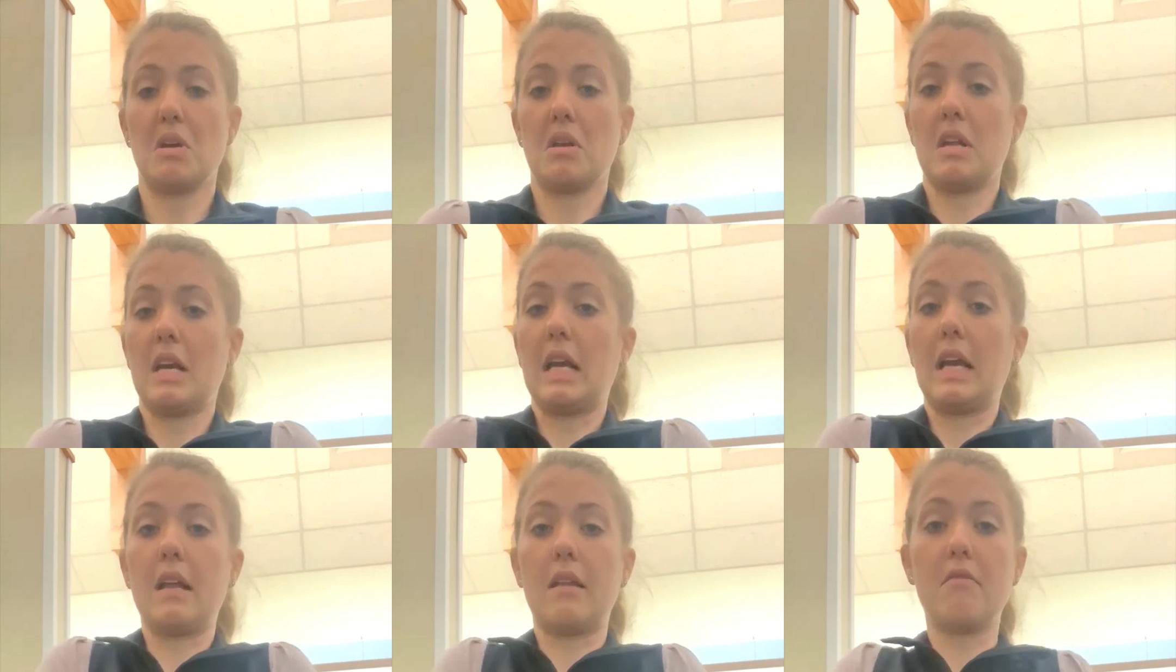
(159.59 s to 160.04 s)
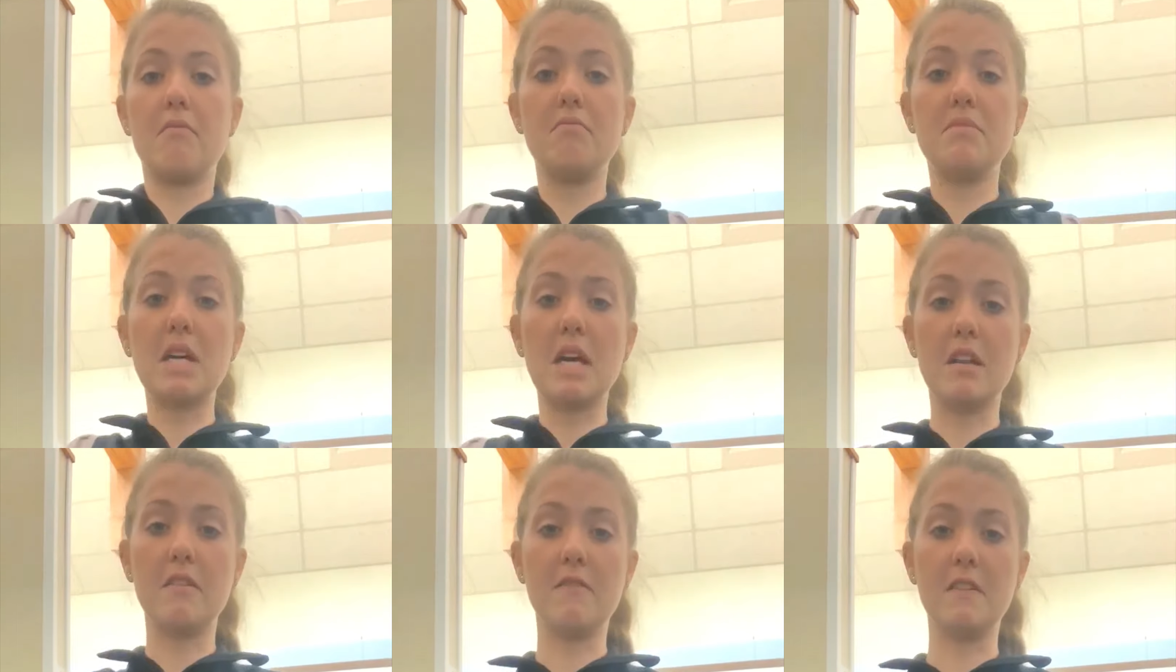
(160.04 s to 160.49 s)
Again,
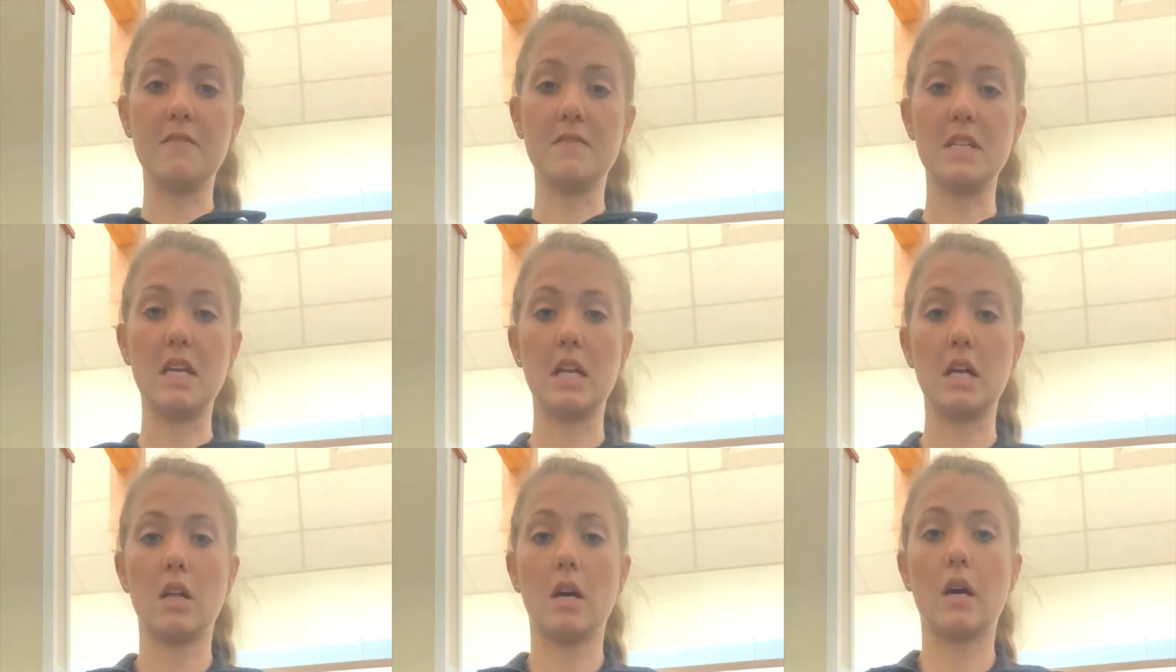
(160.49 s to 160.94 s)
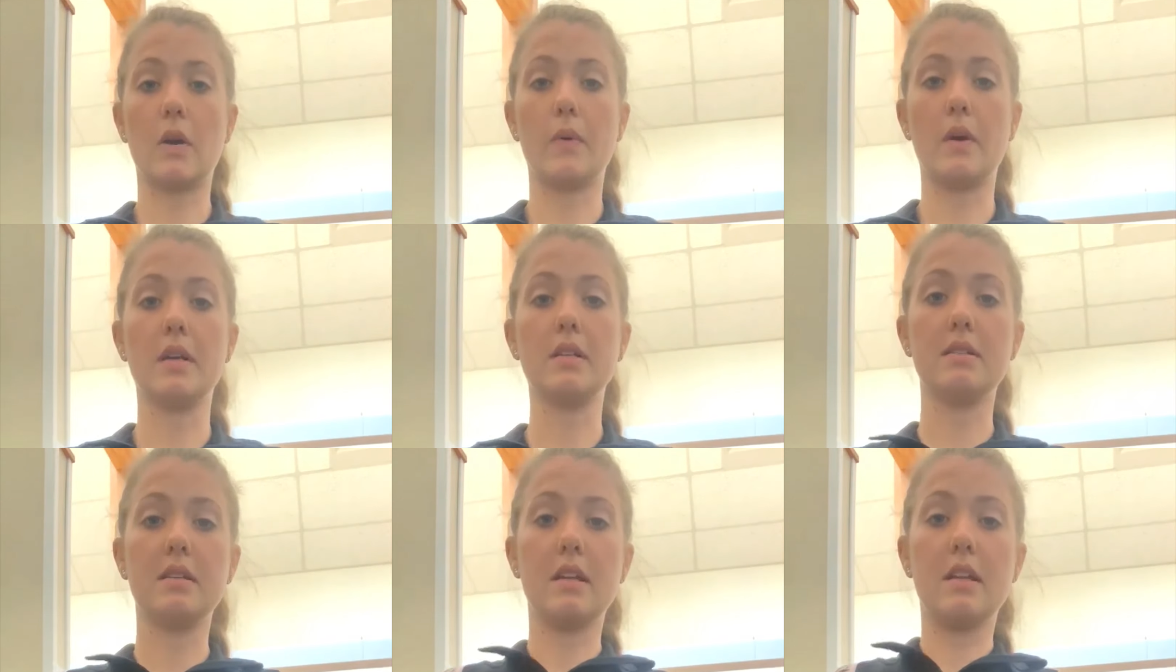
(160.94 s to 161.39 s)
10 to 15
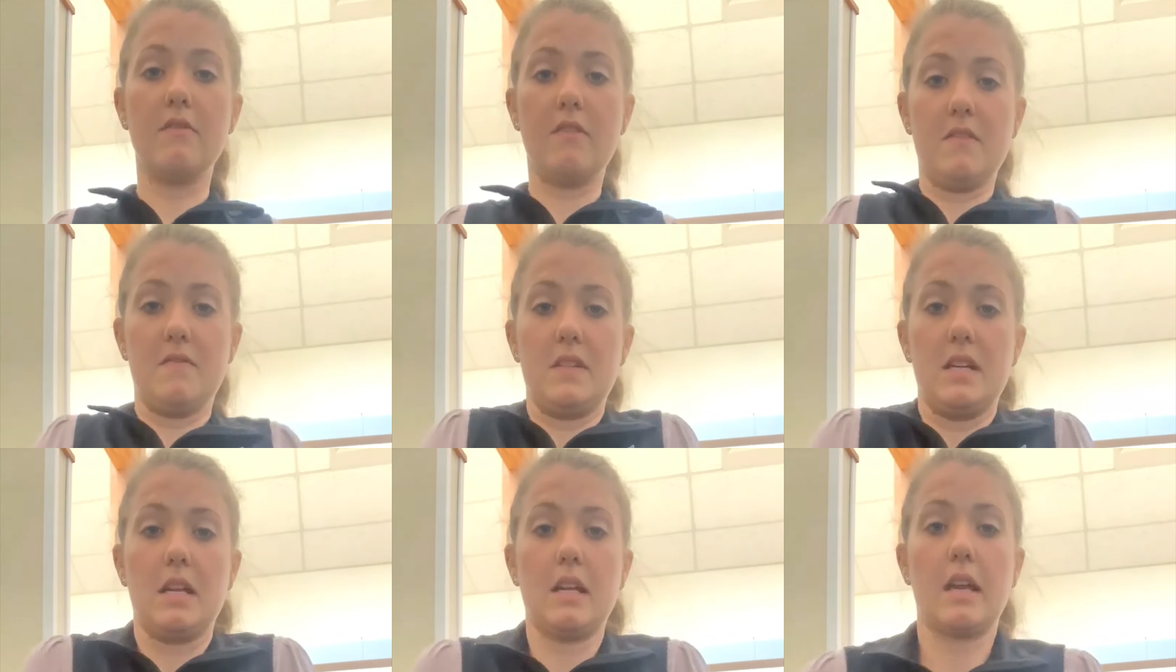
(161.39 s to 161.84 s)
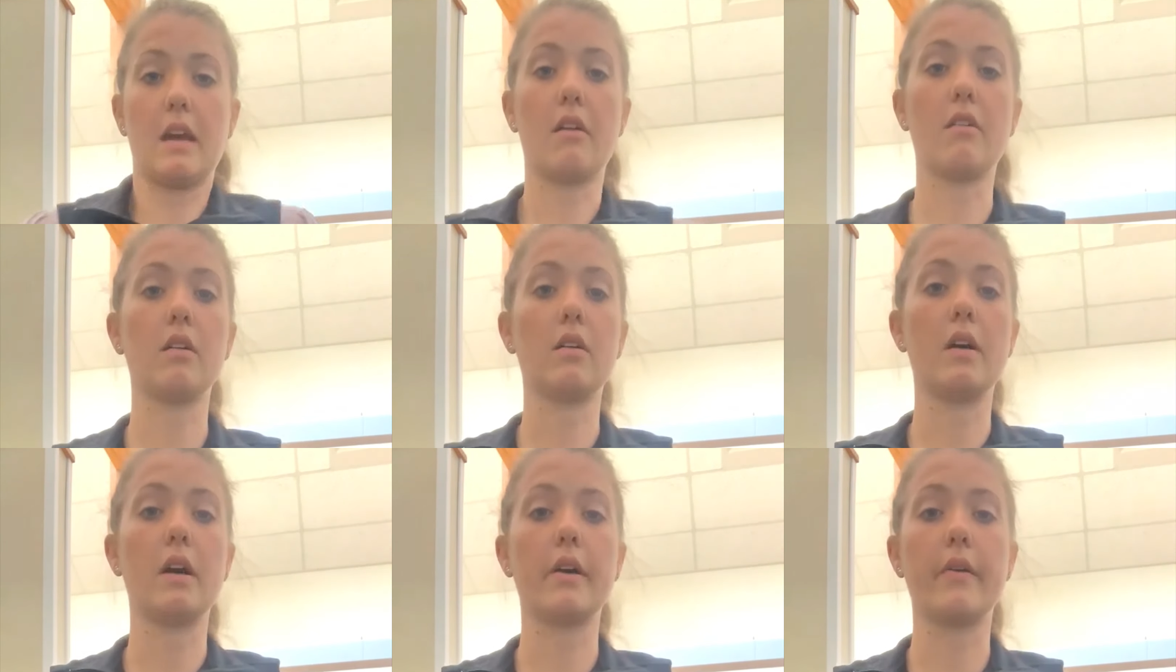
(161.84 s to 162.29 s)
clockwise, 10 to 15
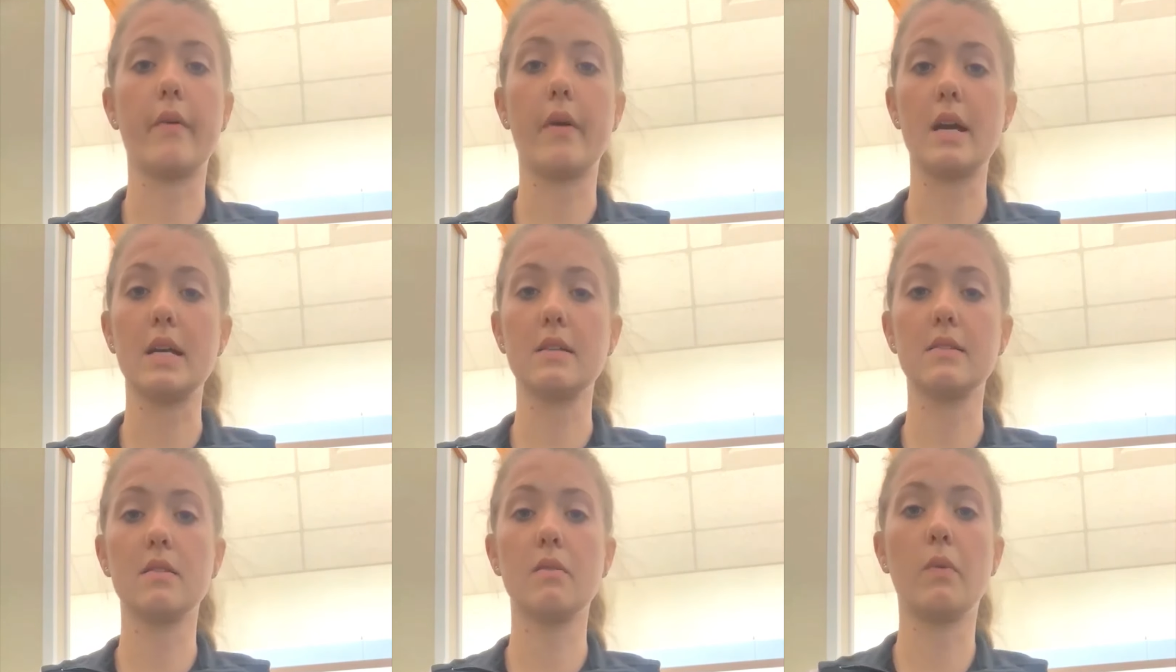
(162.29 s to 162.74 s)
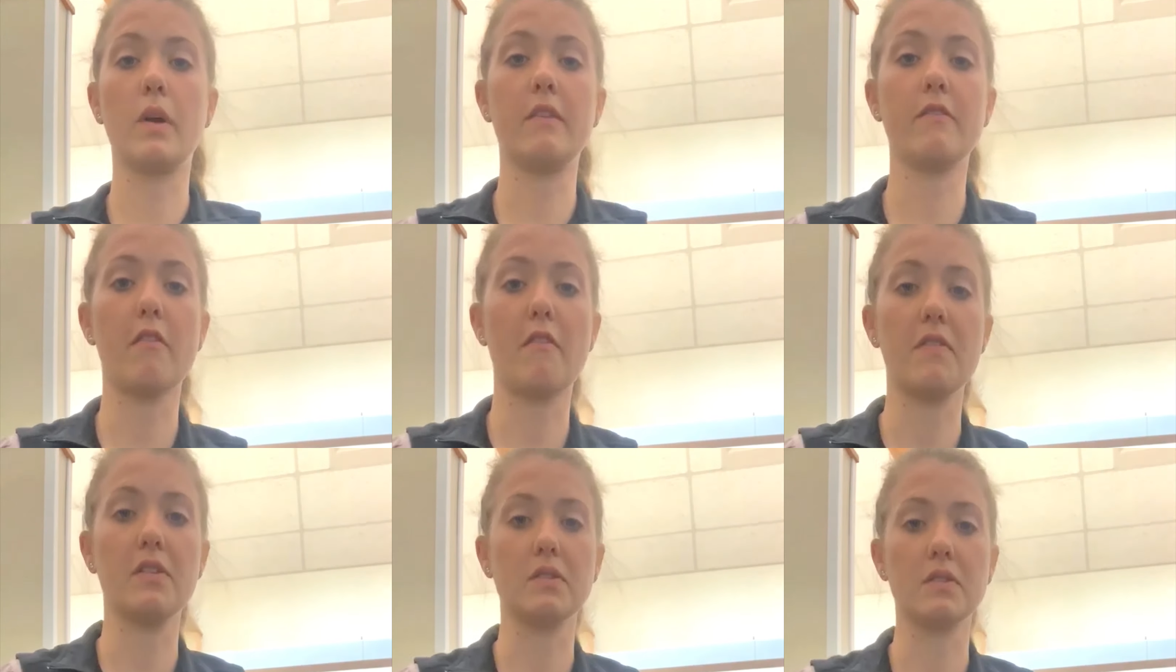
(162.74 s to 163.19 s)
counterclockwise,
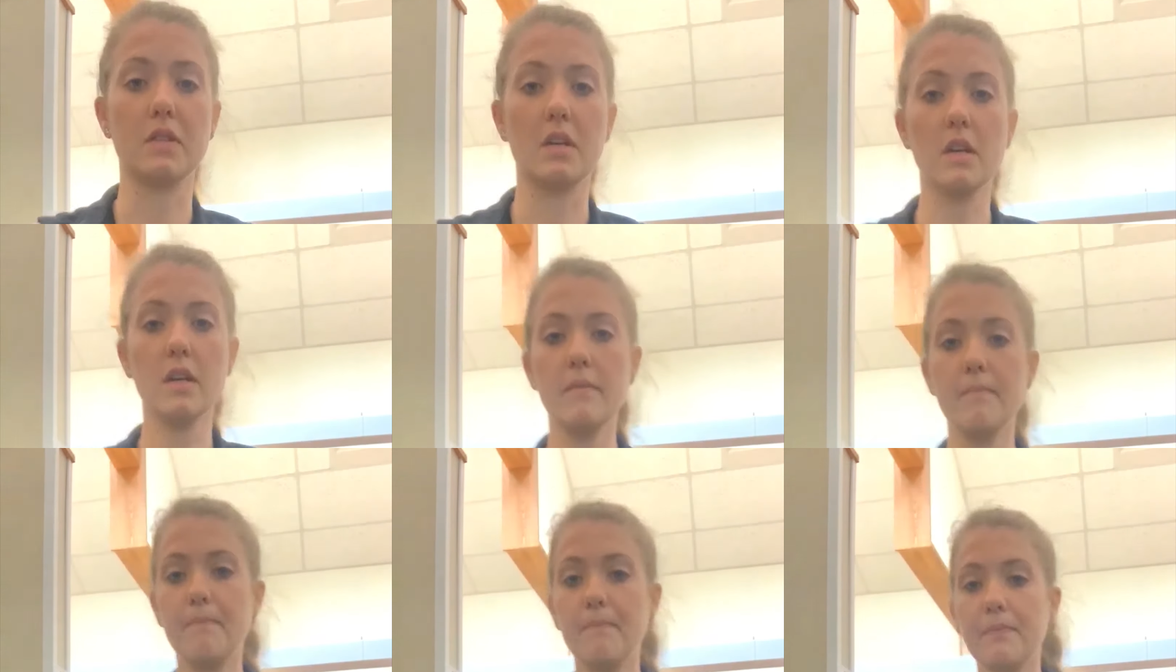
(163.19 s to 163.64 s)
whatever feels good.